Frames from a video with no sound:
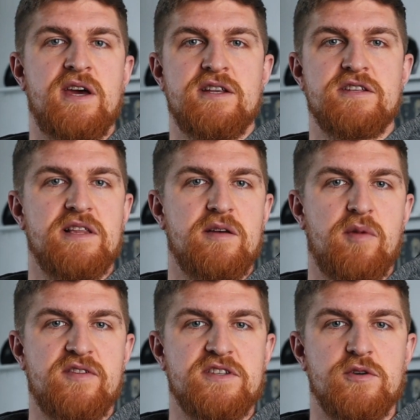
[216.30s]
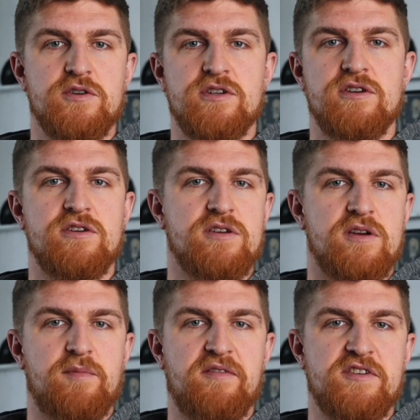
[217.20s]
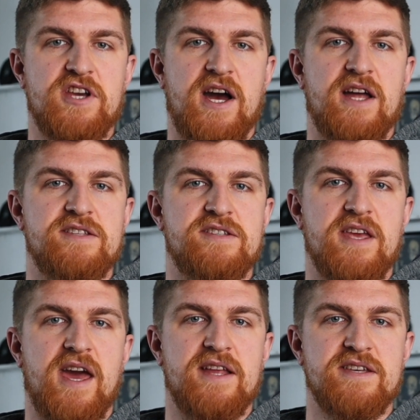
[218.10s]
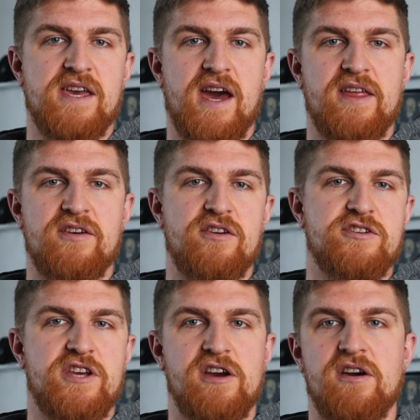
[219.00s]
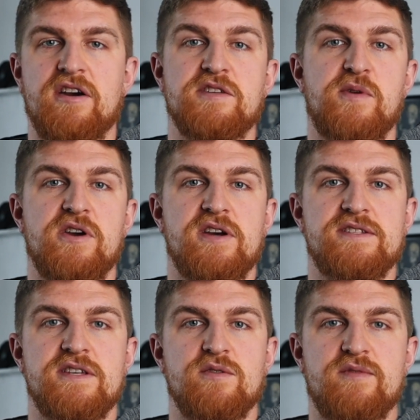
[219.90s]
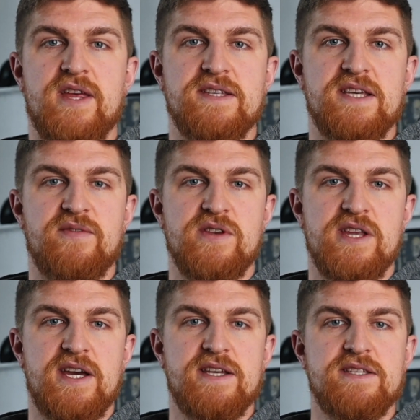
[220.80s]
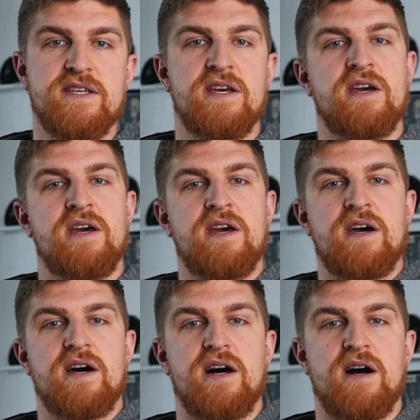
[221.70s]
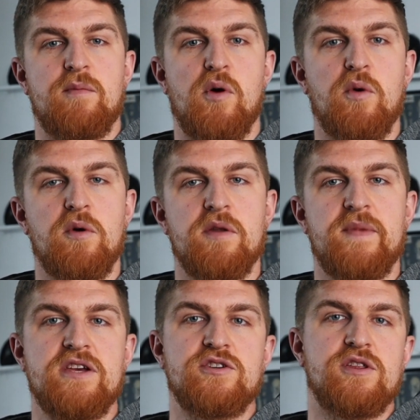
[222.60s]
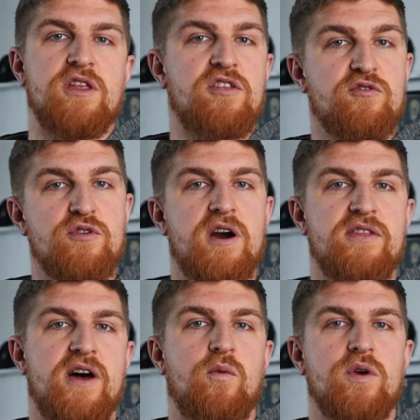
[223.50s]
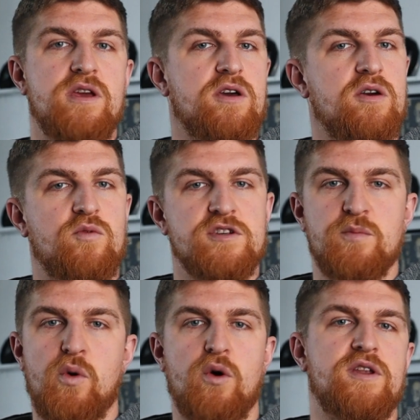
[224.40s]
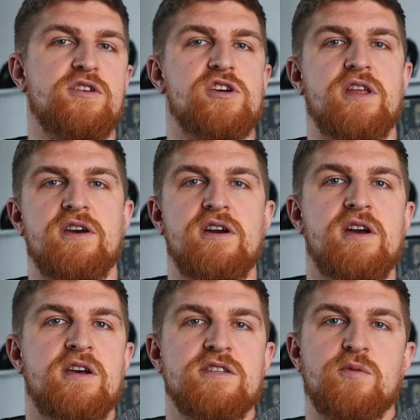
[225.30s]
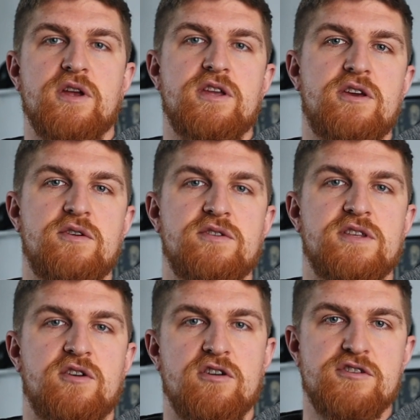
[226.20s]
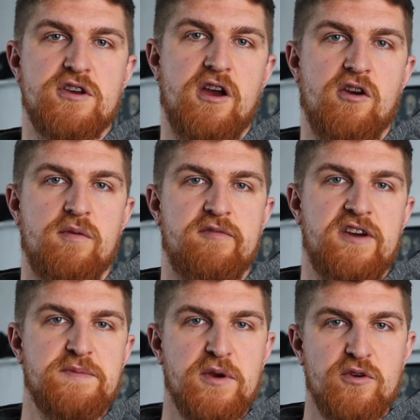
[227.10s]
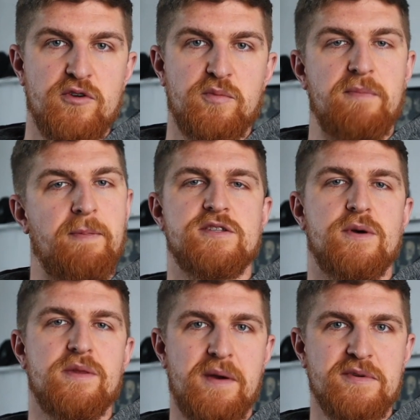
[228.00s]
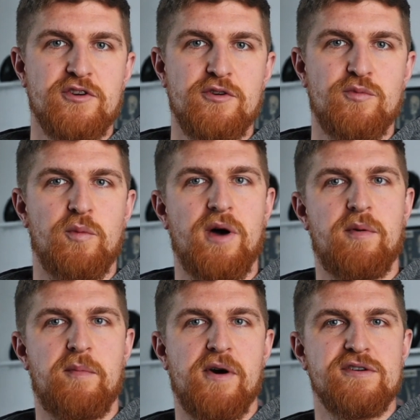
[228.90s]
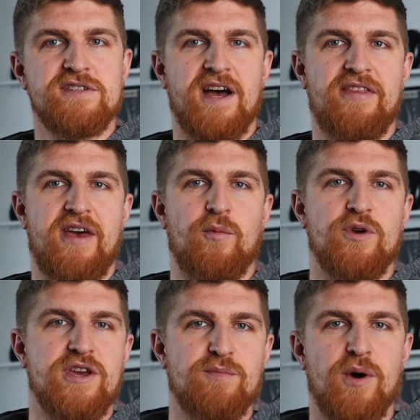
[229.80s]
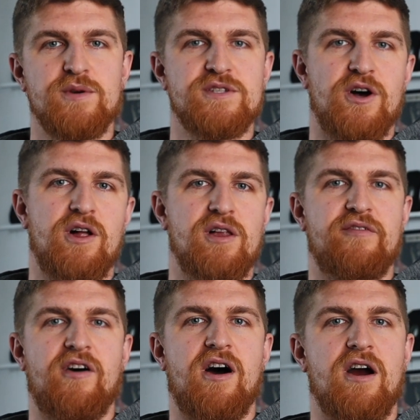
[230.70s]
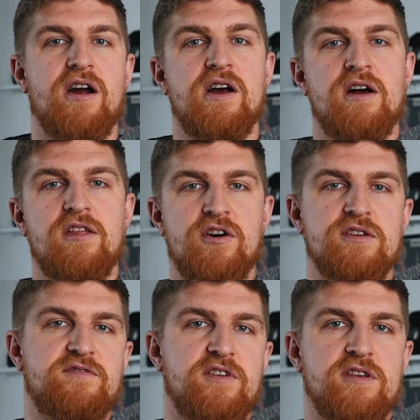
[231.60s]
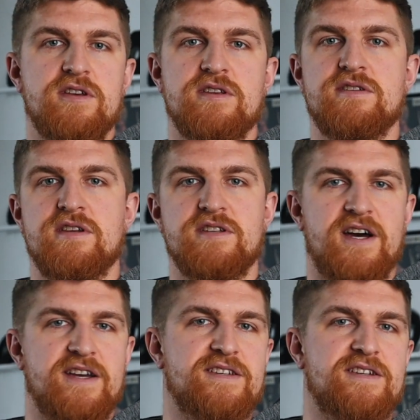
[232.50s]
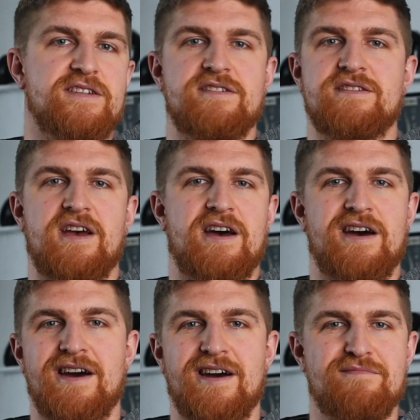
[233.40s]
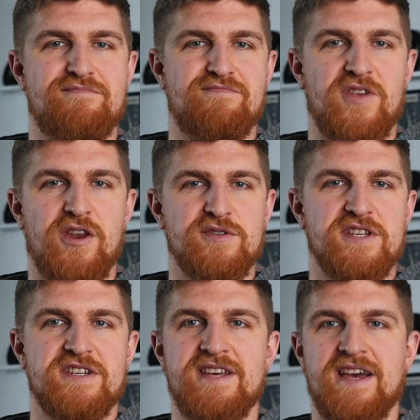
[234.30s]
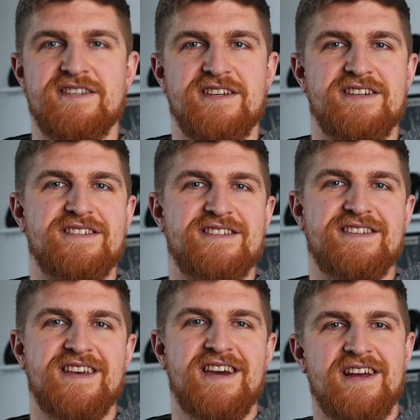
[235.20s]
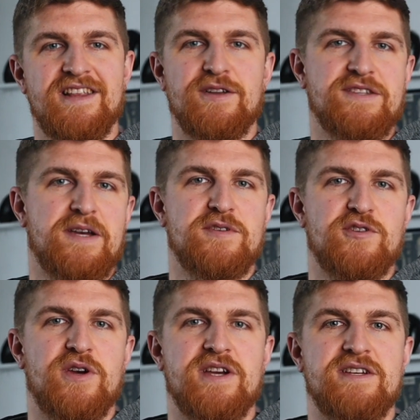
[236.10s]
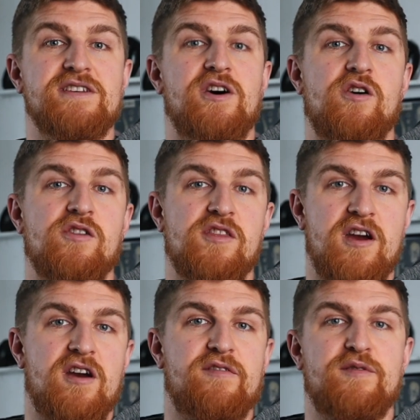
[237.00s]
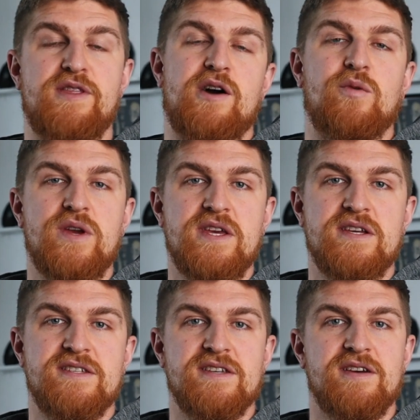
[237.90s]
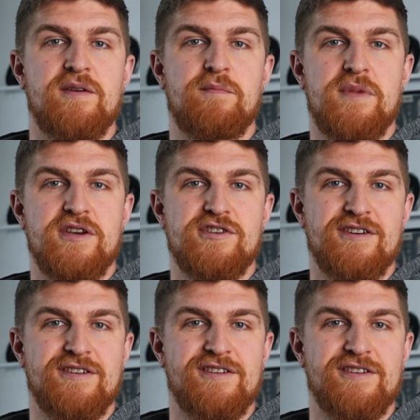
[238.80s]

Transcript: Just a little bit of a social, bit of a chance to get together and share our experiences over that 7 days. But we want to make sure that throughout that week we're supporting each other. So we're going to use the CrossFit Care and Growing Facebook group. So on the members group, we'll put up a post, and then we can post all of our thoughts, feelings, anxieties, you know, successes, little tips and tricks on there for that week's mission.